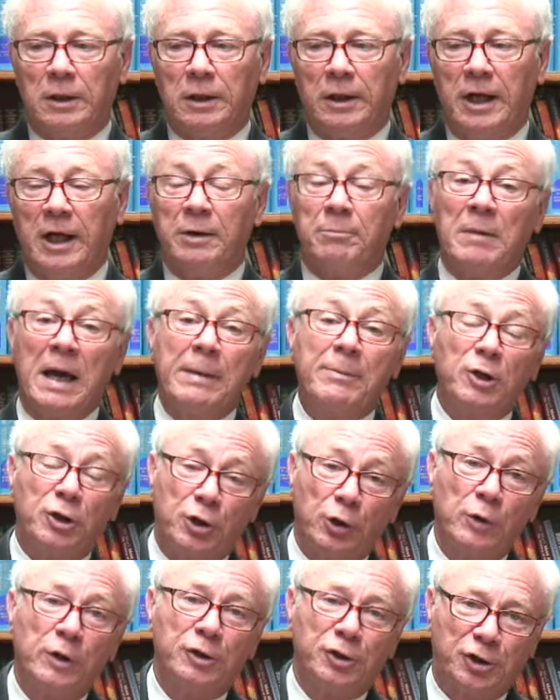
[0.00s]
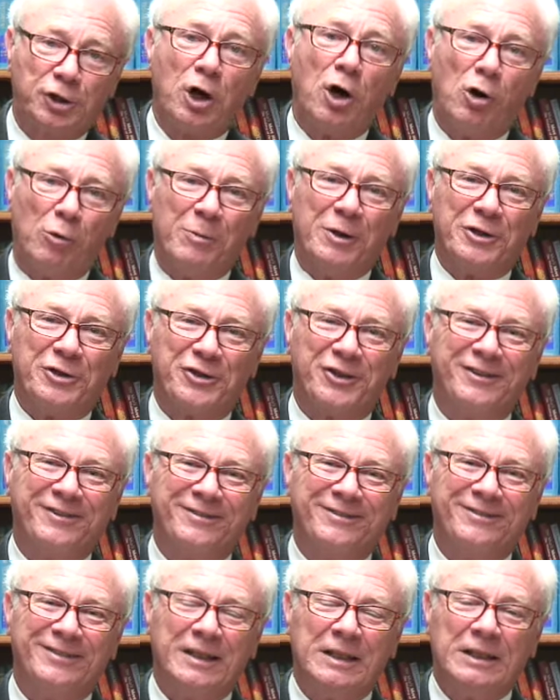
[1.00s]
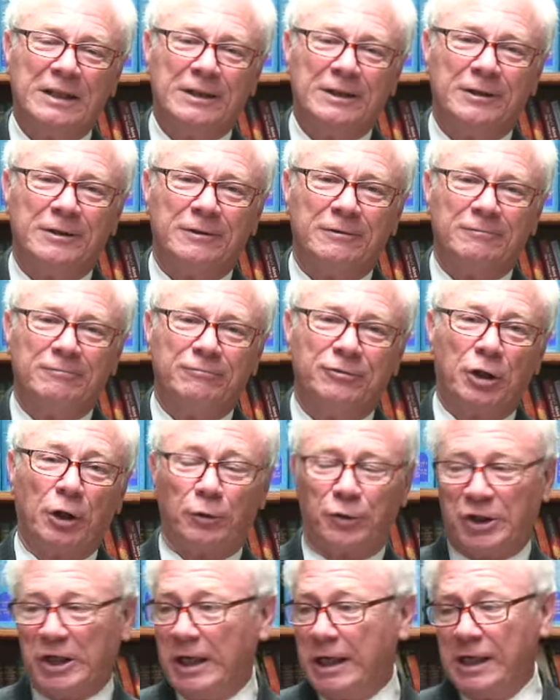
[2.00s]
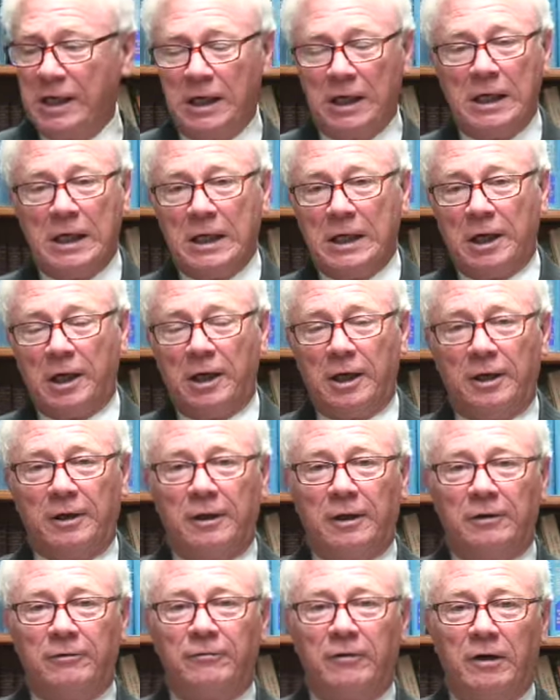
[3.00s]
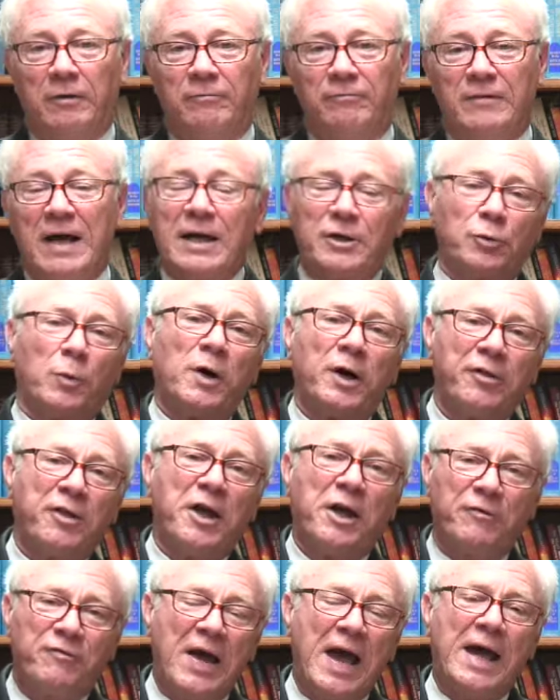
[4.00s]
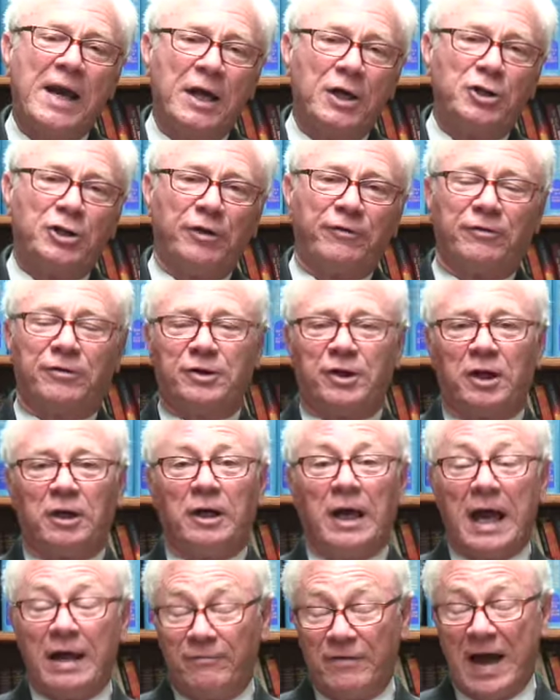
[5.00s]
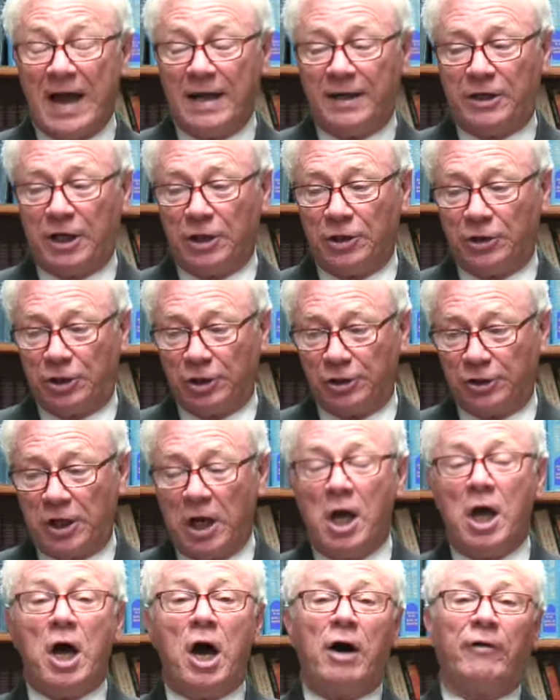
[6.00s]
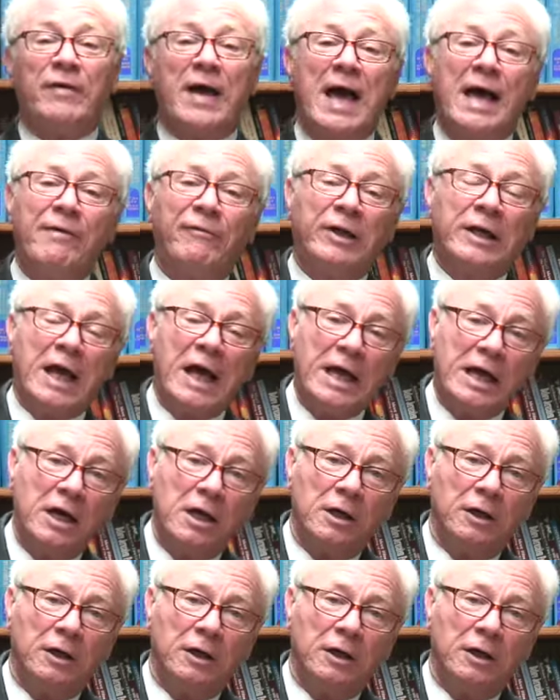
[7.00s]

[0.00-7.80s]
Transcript: in maybe two installments. So see, that's one of the advantages advantages of having a